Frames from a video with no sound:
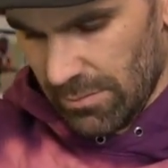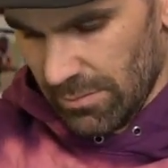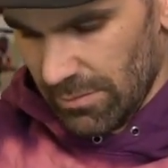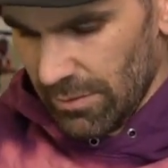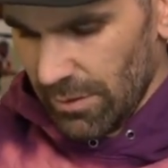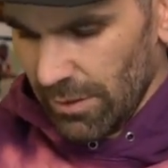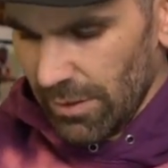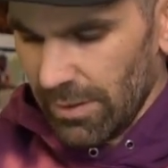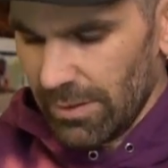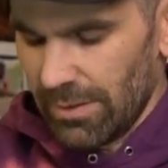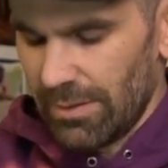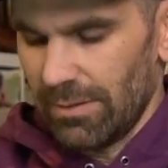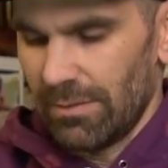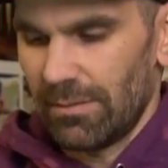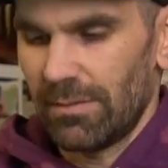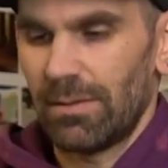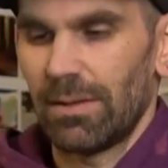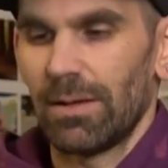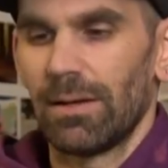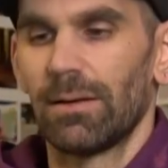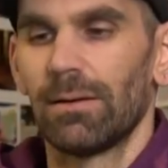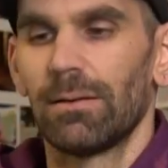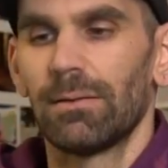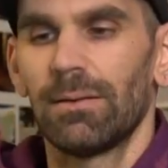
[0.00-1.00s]
Look at this
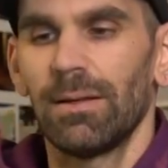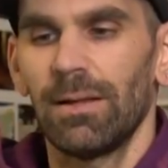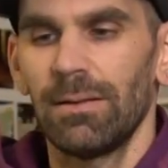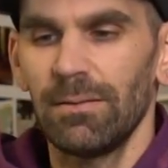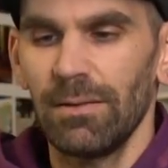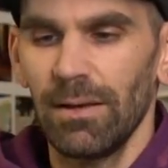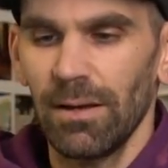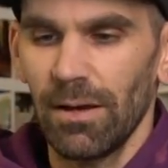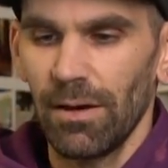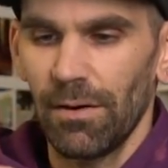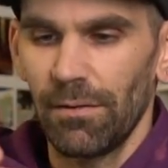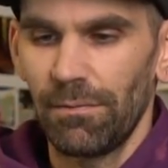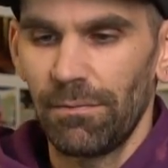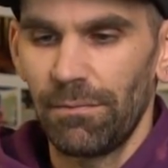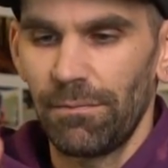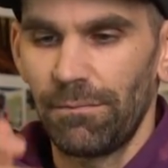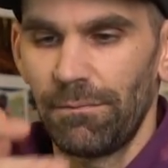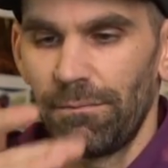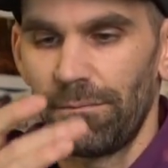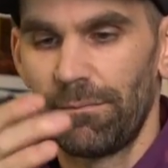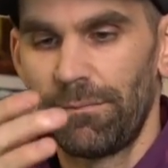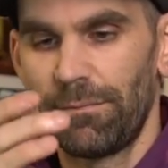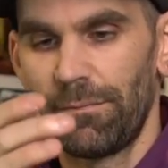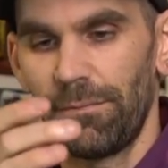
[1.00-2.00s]
thing. That's like a
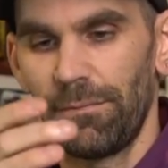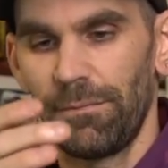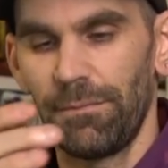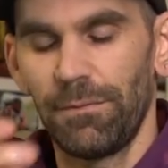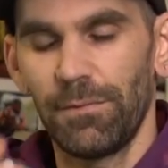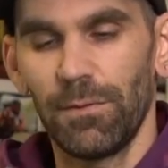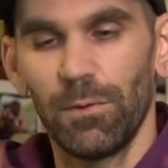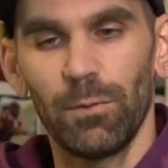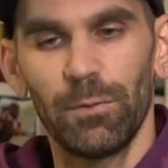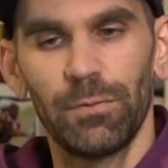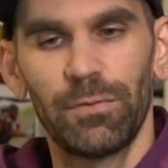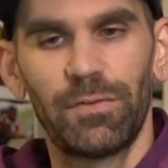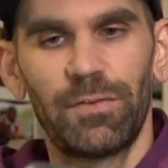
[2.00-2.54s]
full